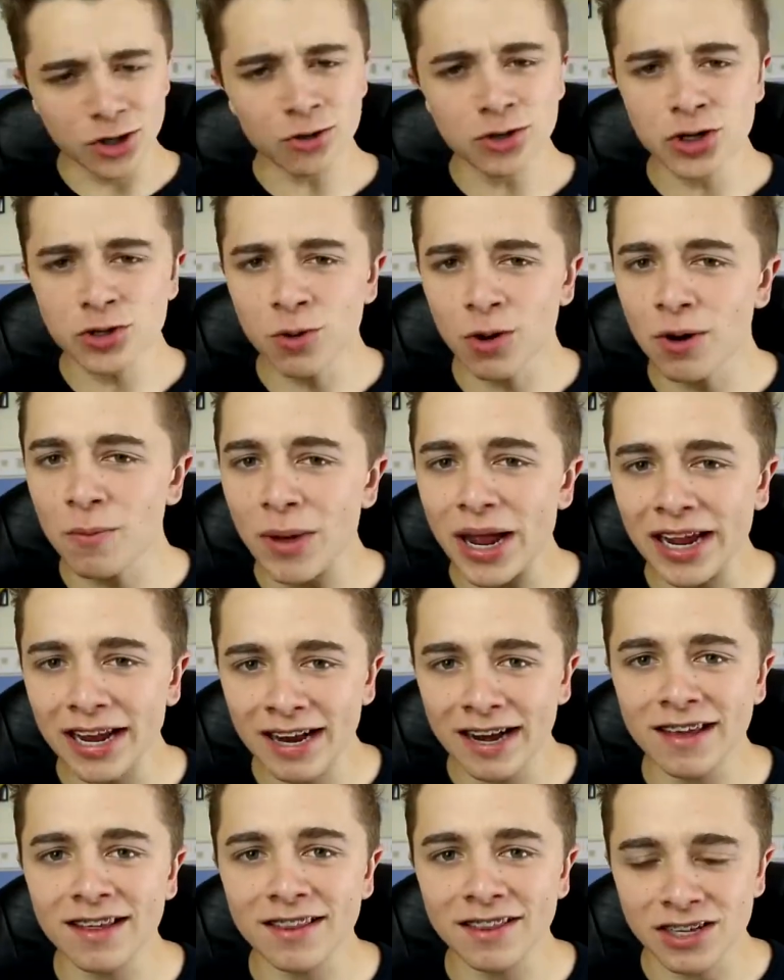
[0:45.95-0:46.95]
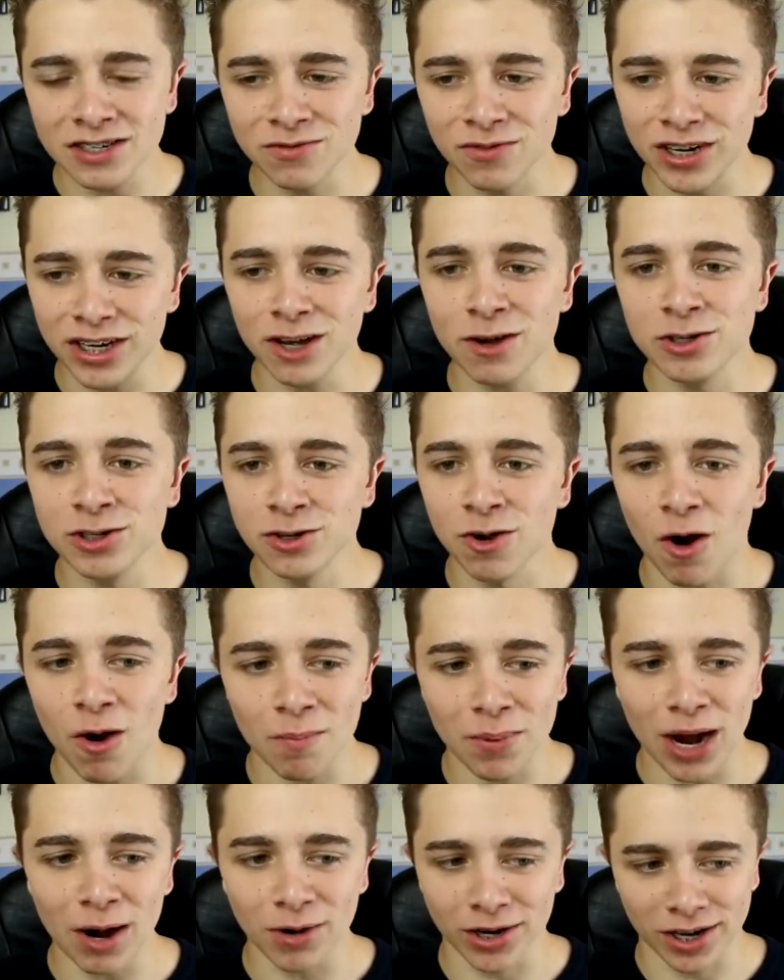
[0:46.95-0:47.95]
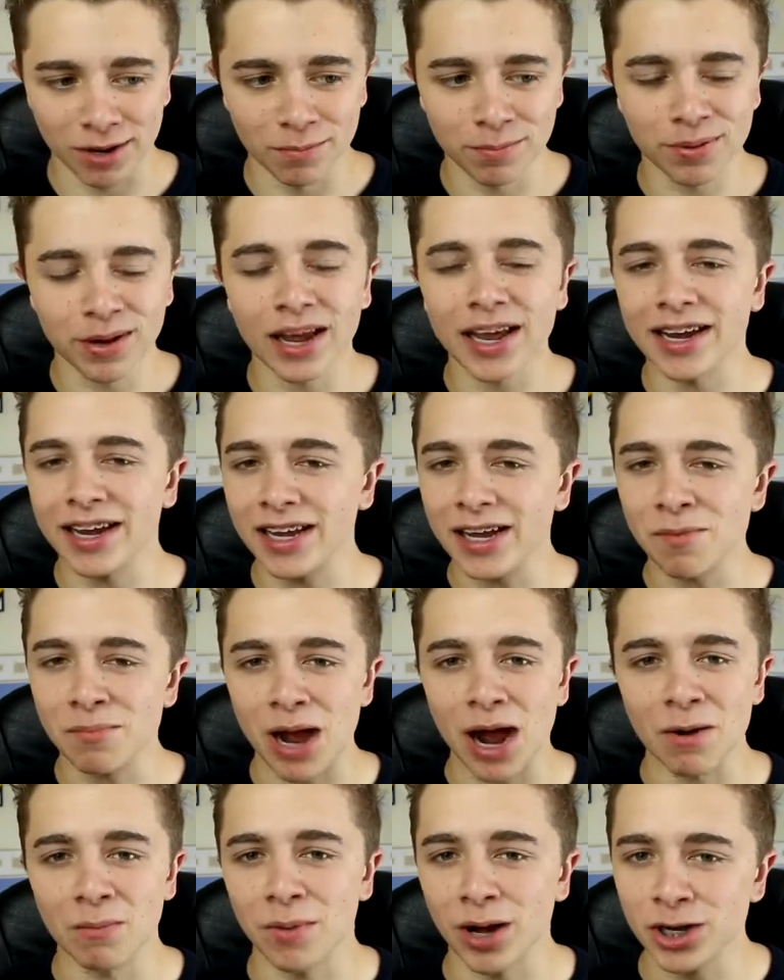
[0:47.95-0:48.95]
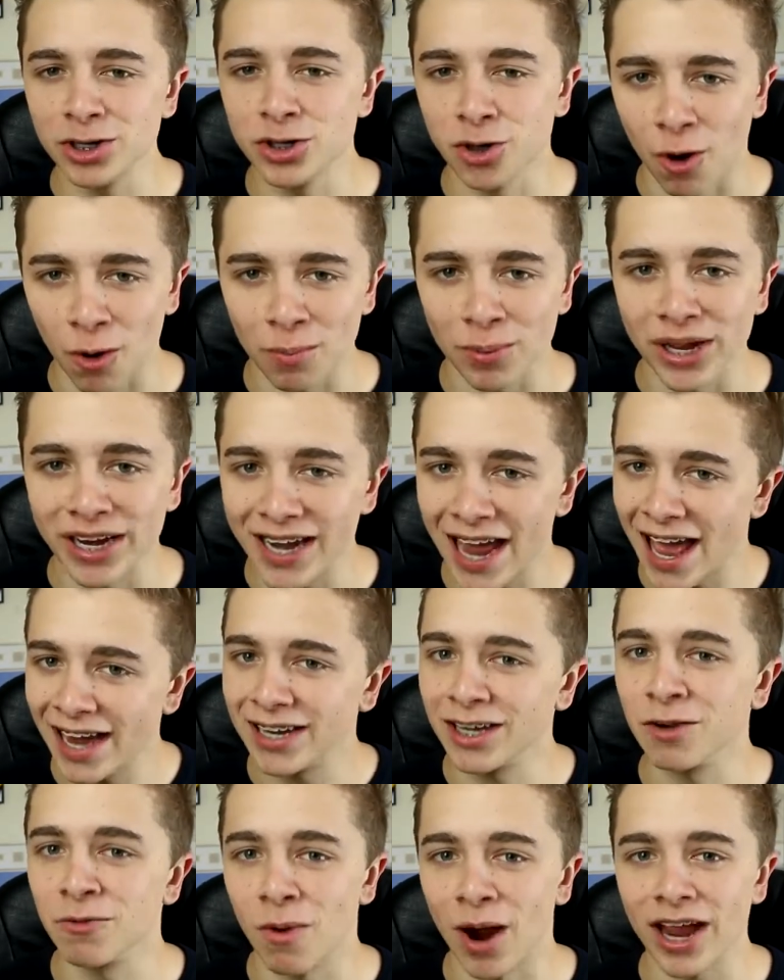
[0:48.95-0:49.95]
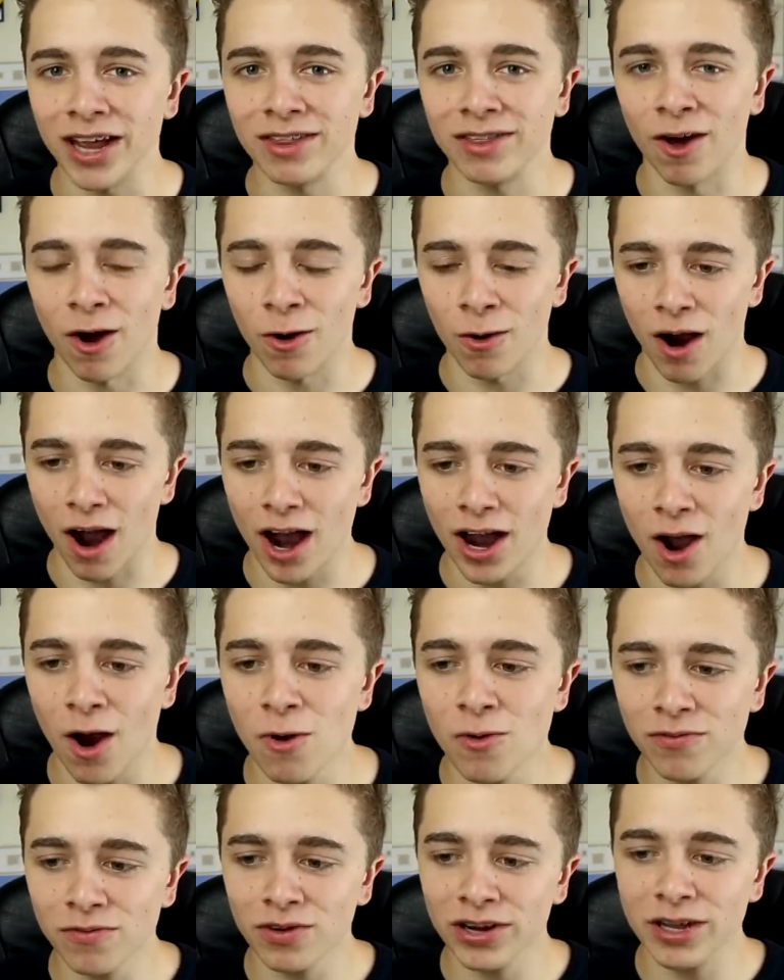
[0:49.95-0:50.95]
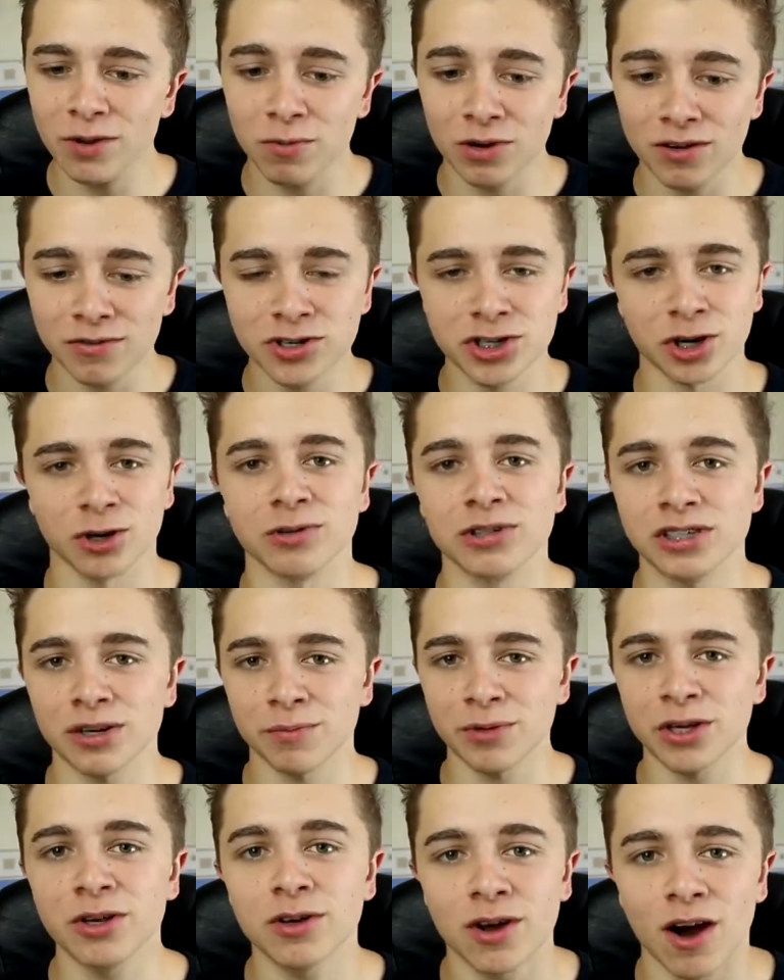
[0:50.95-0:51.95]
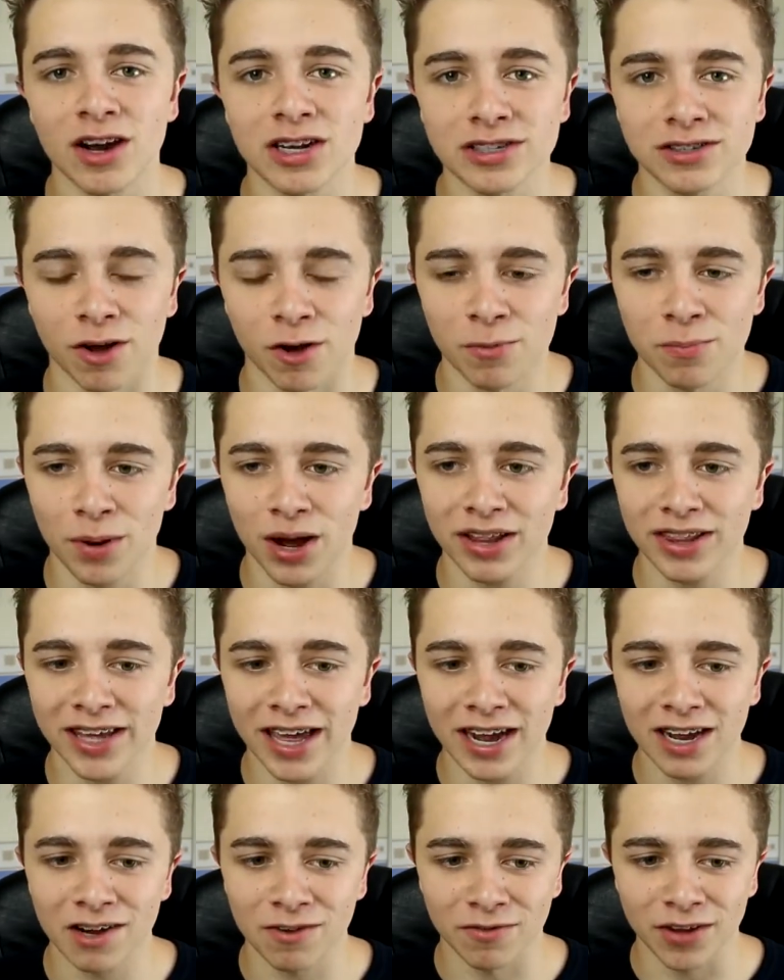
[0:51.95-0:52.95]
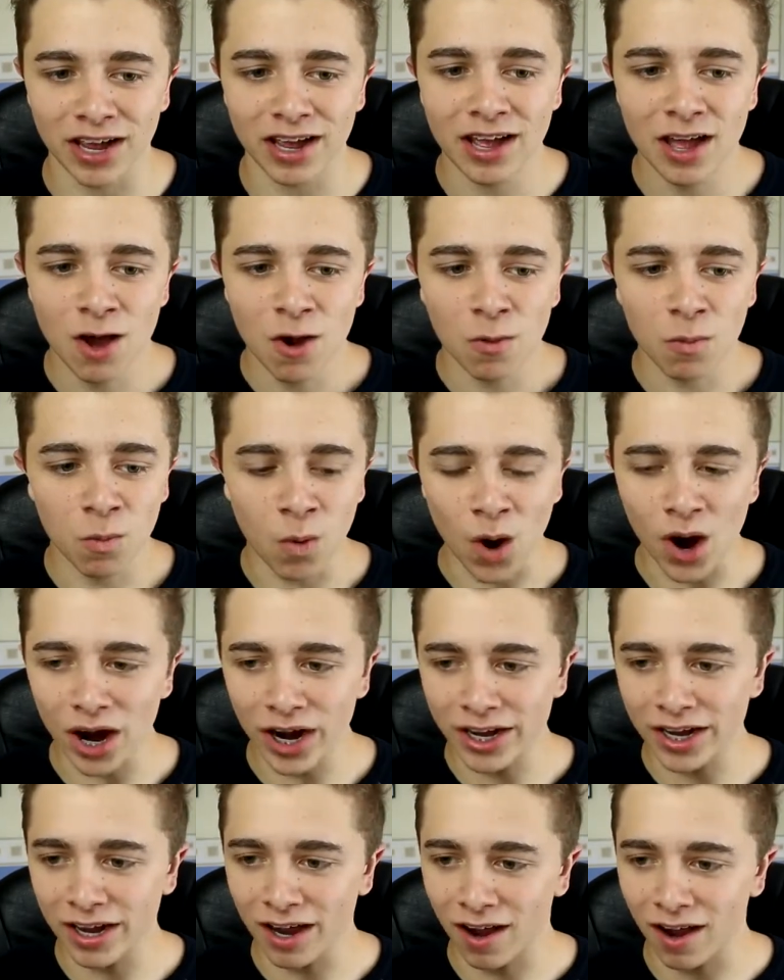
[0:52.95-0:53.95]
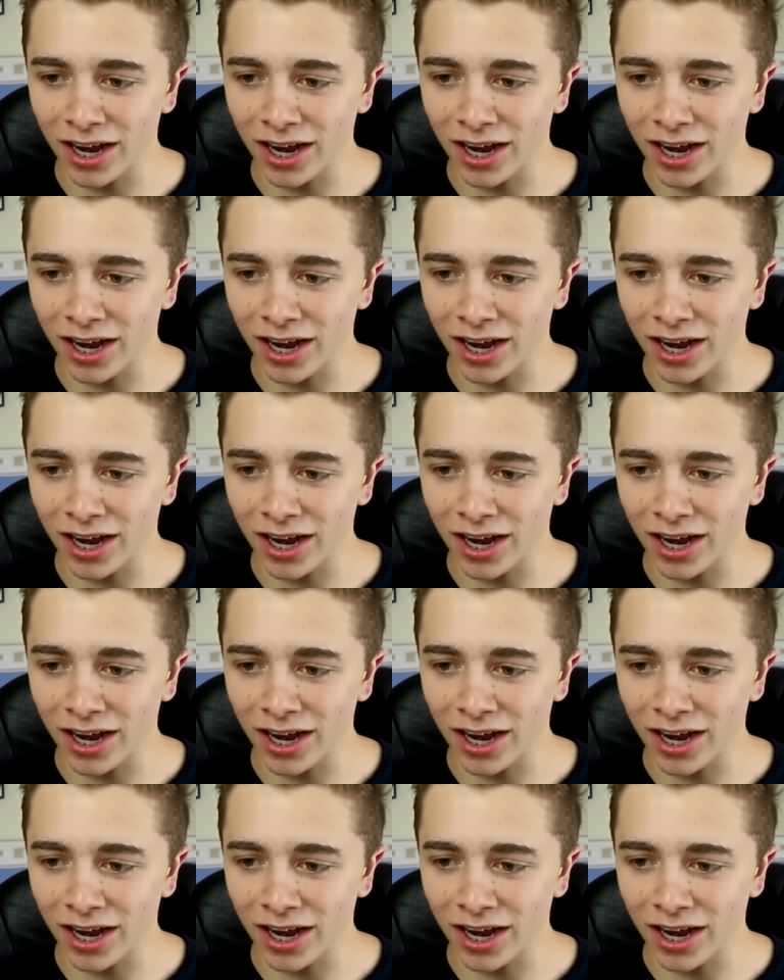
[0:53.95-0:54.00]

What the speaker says: do just want to make clear that this video is not about complaining about my job in any way, though. I hopefully will have shown some of you guys, though, by the end of it, why